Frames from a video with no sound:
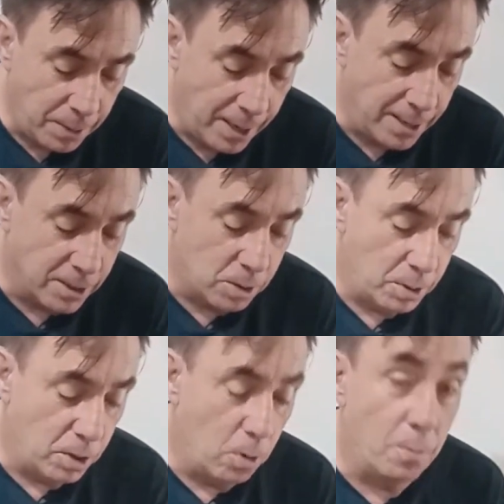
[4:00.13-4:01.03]
to the pan
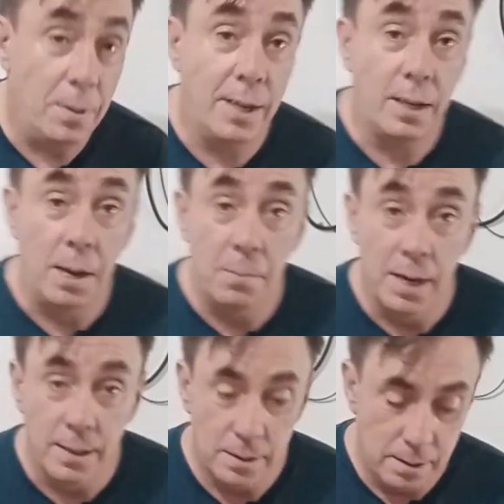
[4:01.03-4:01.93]
so we don't make a
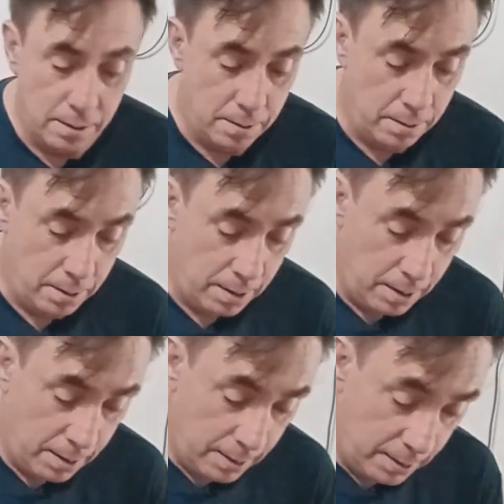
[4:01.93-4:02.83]
mess.
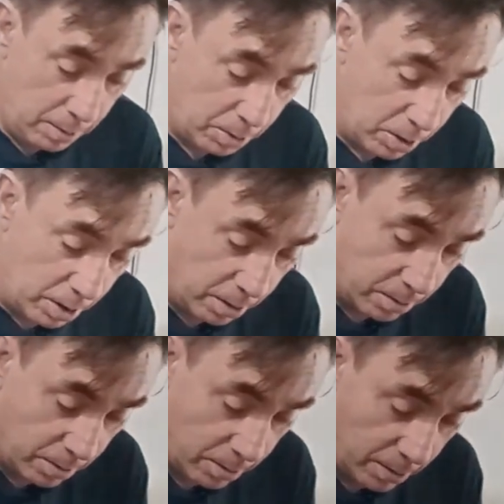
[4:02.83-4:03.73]
And we're going
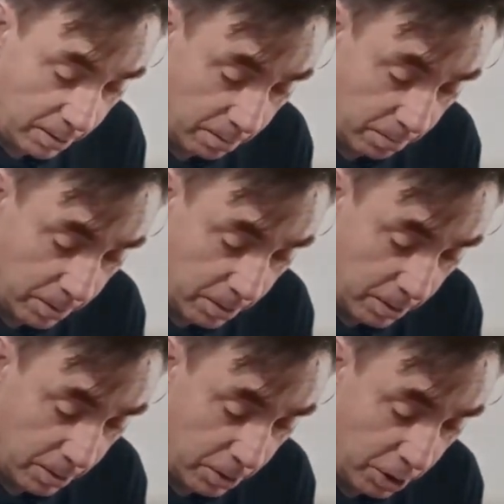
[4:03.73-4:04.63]
to
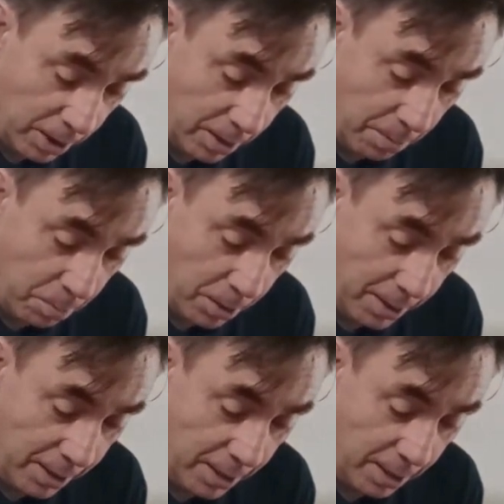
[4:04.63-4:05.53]
gently
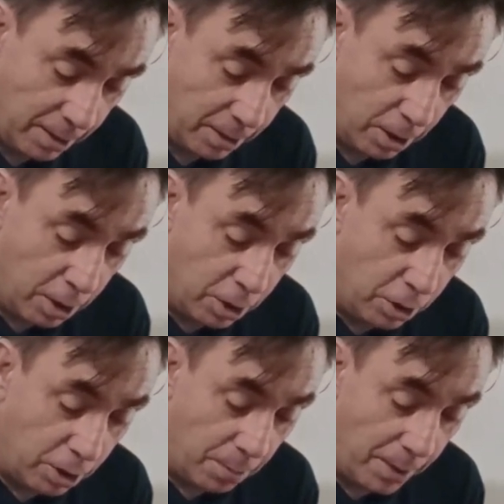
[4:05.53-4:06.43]
put it in there.
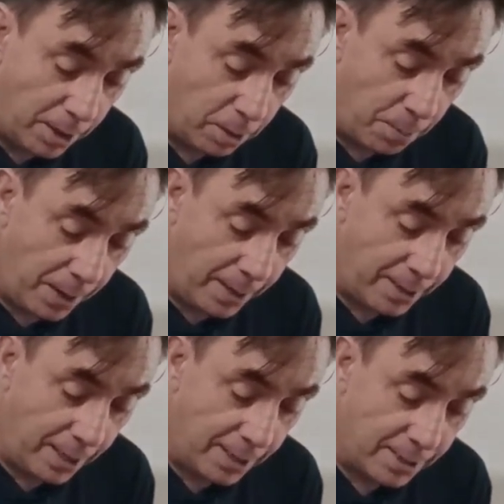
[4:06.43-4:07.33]
You can make your
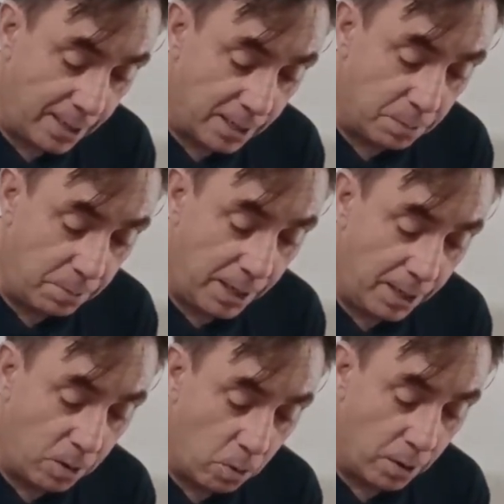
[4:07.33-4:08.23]
pancakes as
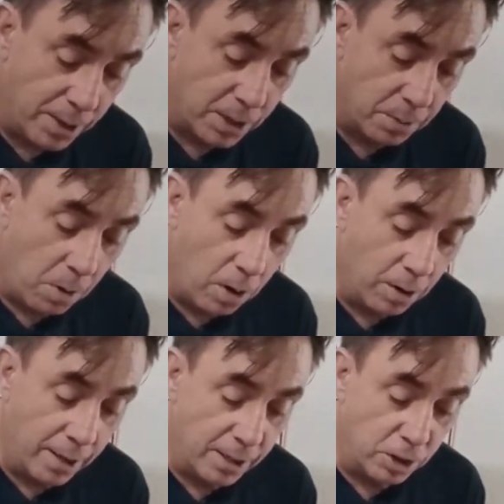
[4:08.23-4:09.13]
big or as
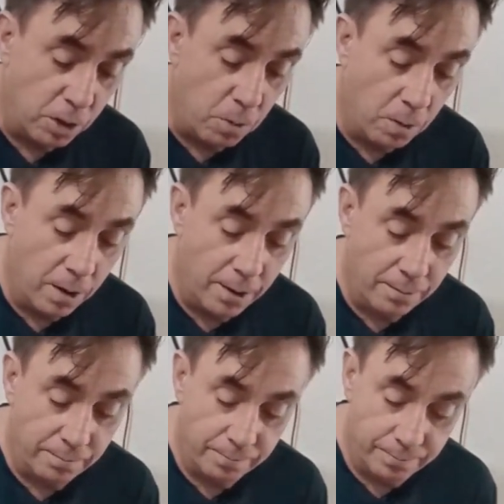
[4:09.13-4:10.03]
small as you want.